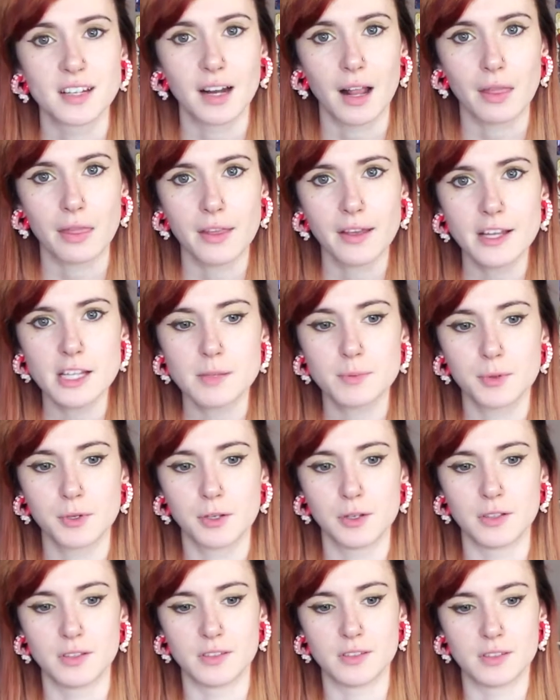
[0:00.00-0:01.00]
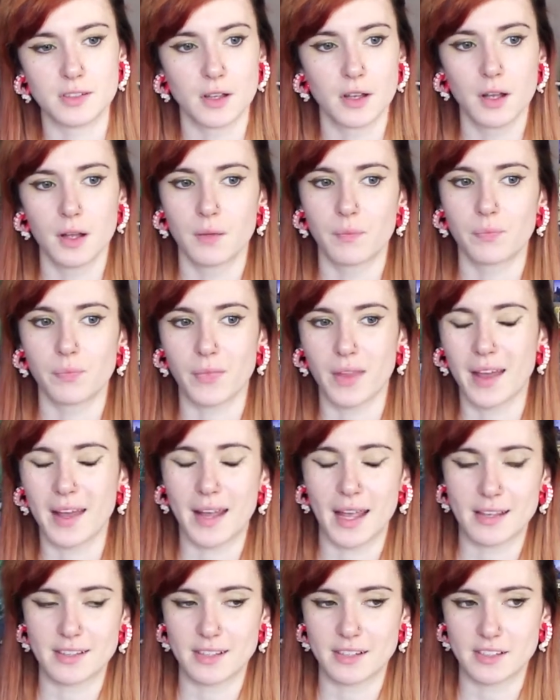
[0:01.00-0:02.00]
And I think it's because, I
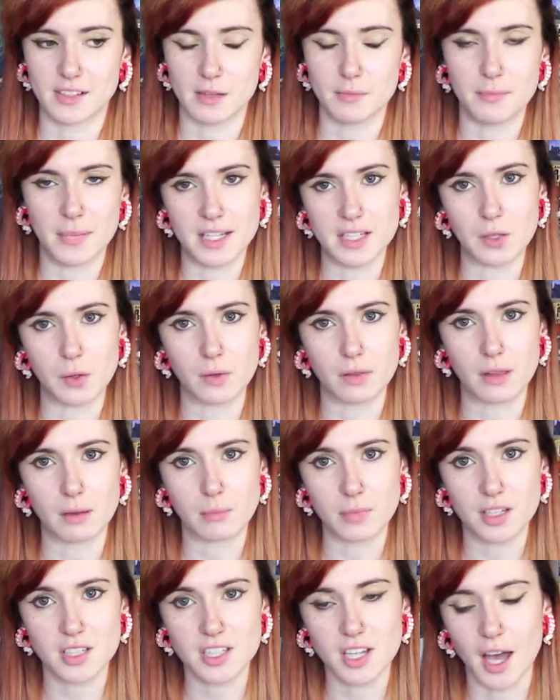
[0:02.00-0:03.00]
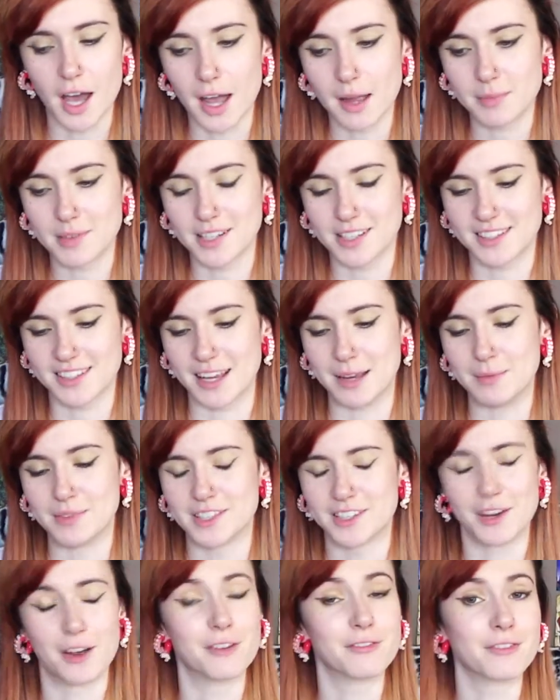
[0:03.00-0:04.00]
guess it's a mental thing, but time just seems
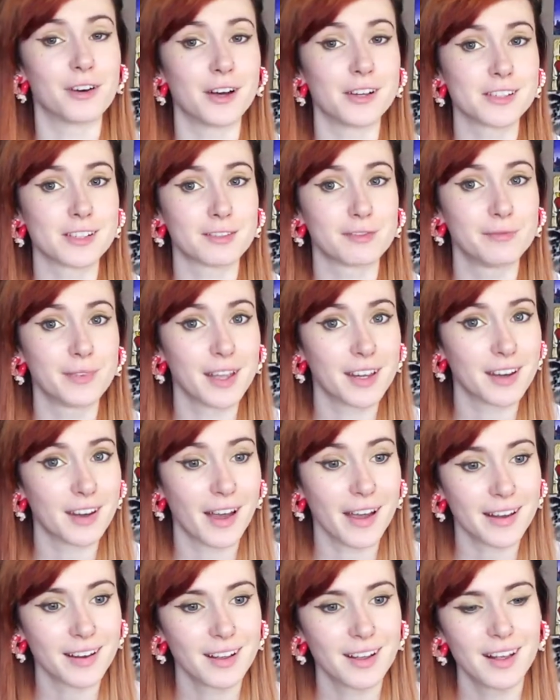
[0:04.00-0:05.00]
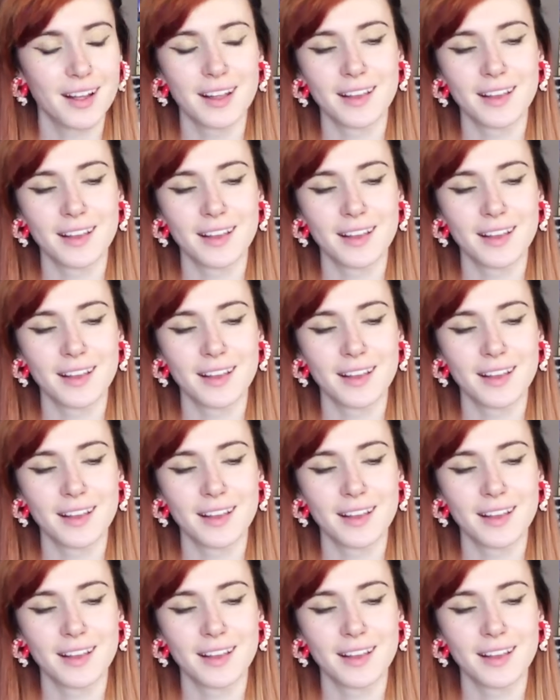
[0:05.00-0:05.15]
to go faster for me at night.